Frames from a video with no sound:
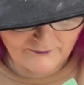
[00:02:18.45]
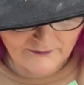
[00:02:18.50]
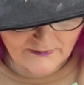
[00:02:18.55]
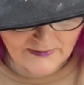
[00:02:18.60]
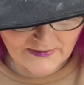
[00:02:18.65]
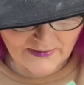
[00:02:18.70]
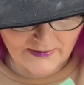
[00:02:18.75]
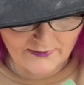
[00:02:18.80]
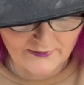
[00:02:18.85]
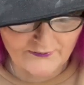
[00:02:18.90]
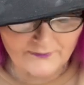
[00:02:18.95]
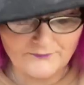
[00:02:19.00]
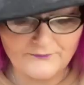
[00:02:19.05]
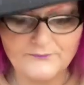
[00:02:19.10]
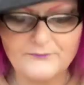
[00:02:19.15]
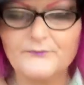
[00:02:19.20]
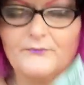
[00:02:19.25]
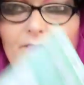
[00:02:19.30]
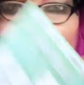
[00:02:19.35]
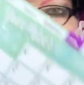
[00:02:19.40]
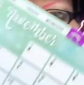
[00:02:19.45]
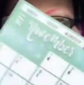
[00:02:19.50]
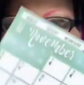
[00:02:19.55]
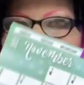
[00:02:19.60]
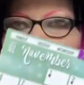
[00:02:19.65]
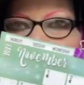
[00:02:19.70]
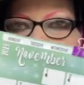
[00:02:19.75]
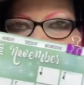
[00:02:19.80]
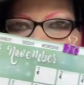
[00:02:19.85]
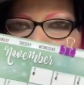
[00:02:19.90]
So
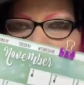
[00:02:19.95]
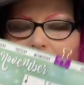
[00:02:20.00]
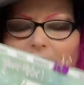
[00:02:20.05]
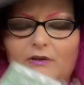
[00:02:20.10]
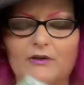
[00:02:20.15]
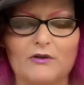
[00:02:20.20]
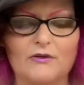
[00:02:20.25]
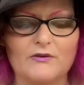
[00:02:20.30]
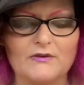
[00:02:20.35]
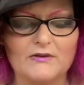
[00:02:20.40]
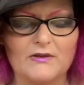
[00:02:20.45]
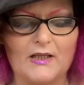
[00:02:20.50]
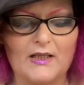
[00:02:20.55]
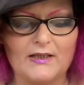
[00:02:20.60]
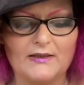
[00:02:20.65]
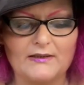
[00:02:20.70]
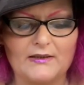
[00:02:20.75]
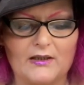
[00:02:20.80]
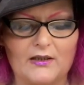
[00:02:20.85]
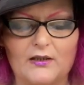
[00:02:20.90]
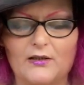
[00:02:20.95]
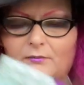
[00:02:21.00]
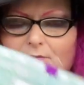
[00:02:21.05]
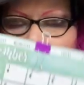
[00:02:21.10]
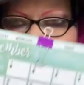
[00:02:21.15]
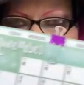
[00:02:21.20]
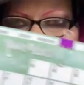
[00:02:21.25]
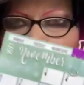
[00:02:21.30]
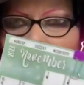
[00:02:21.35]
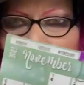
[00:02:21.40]
that's really cool. So I hang that up
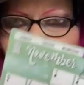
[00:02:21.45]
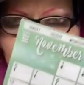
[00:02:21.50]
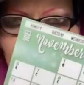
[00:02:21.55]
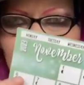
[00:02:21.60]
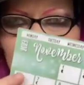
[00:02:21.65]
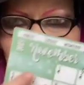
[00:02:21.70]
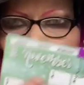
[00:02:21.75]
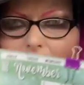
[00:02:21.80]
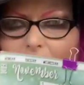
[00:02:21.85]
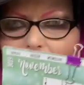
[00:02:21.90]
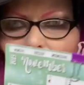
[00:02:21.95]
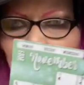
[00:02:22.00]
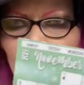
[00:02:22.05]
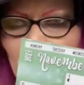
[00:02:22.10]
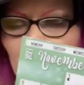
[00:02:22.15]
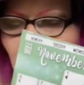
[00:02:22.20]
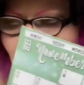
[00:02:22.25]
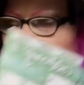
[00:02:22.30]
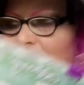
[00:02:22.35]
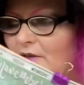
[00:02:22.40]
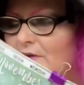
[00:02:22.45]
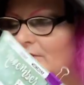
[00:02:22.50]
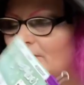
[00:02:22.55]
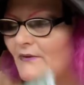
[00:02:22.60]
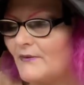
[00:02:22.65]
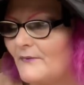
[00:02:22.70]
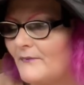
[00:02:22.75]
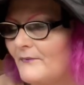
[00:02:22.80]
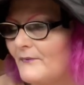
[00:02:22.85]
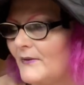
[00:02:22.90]
and I've got when the moons are and
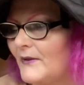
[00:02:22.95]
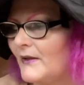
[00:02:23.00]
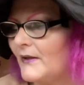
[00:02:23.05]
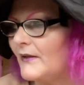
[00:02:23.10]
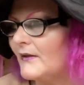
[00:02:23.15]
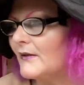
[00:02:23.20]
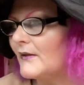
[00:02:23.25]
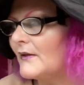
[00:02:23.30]
everything.